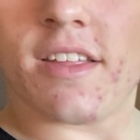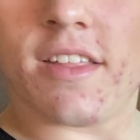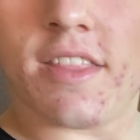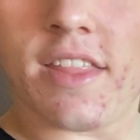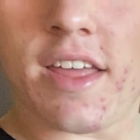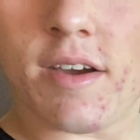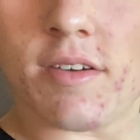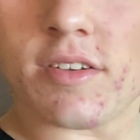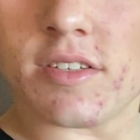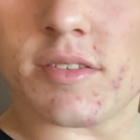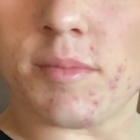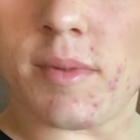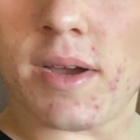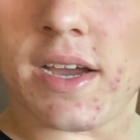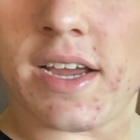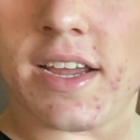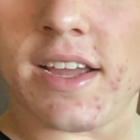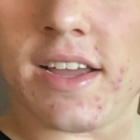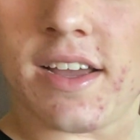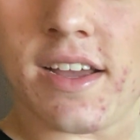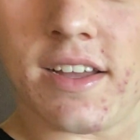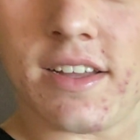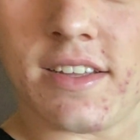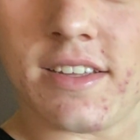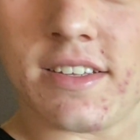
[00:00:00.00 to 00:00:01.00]
That was
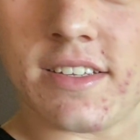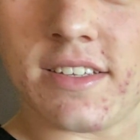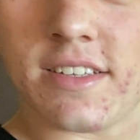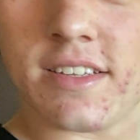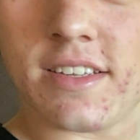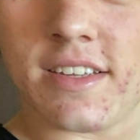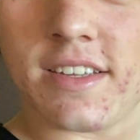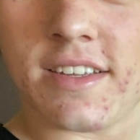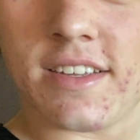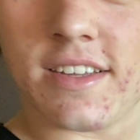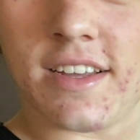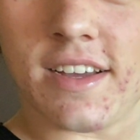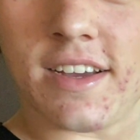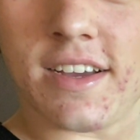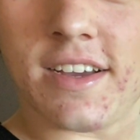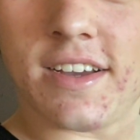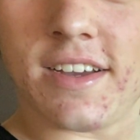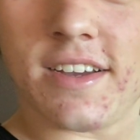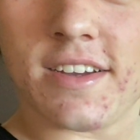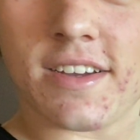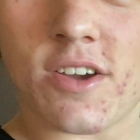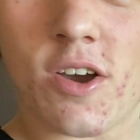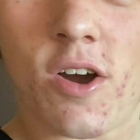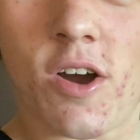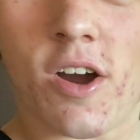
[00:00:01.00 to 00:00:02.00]
my
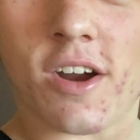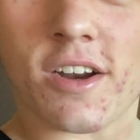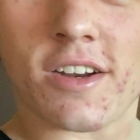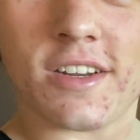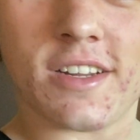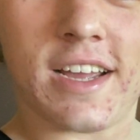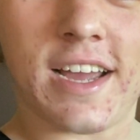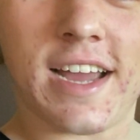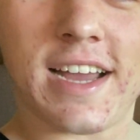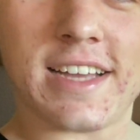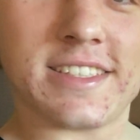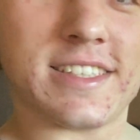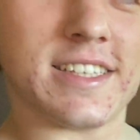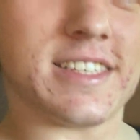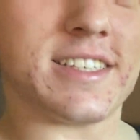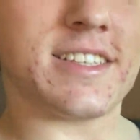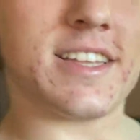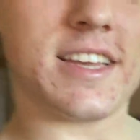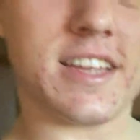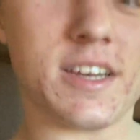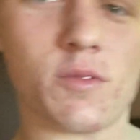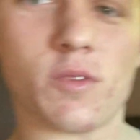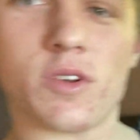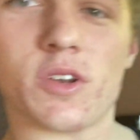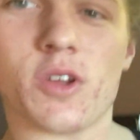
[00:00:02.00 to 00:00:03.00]
car. It has this
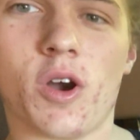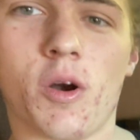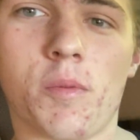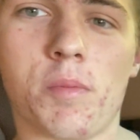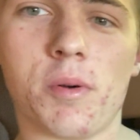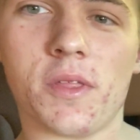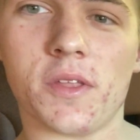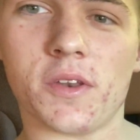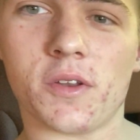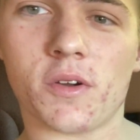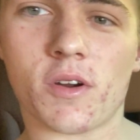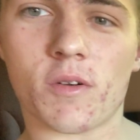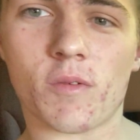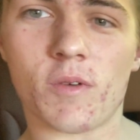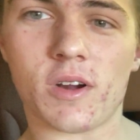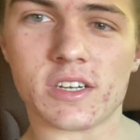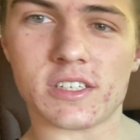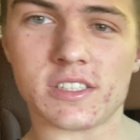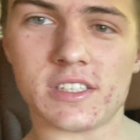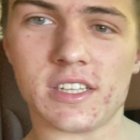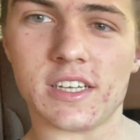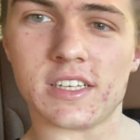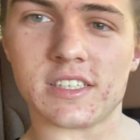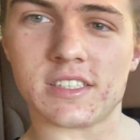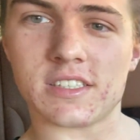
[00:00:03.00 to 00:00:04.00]
thing when you open the door.
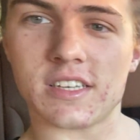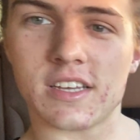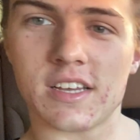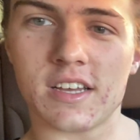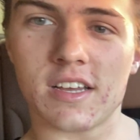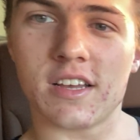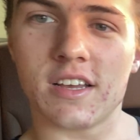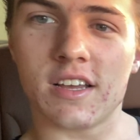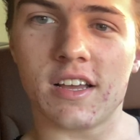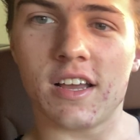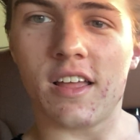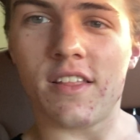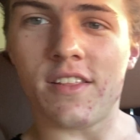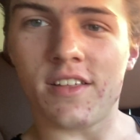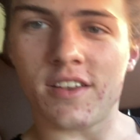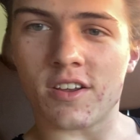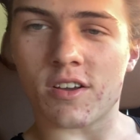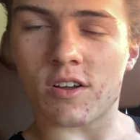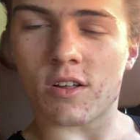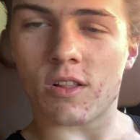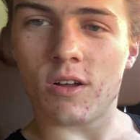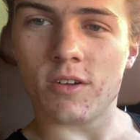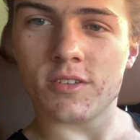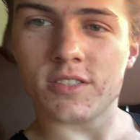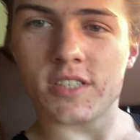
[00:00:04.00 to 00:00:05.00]
Watch this, and then you
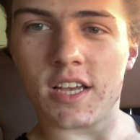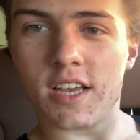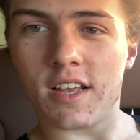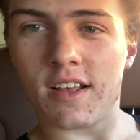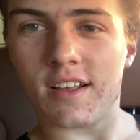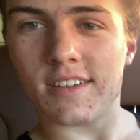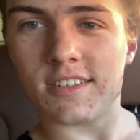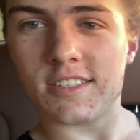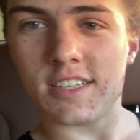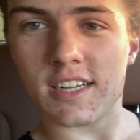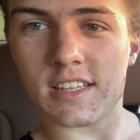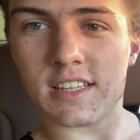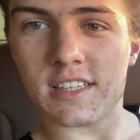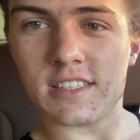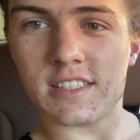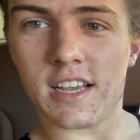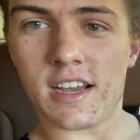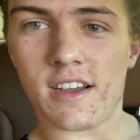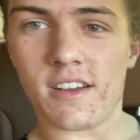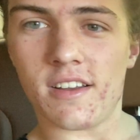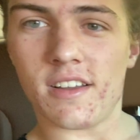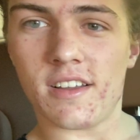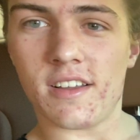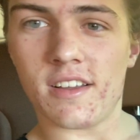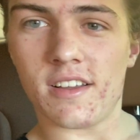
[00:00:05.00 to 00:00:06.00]
close it. Check this out.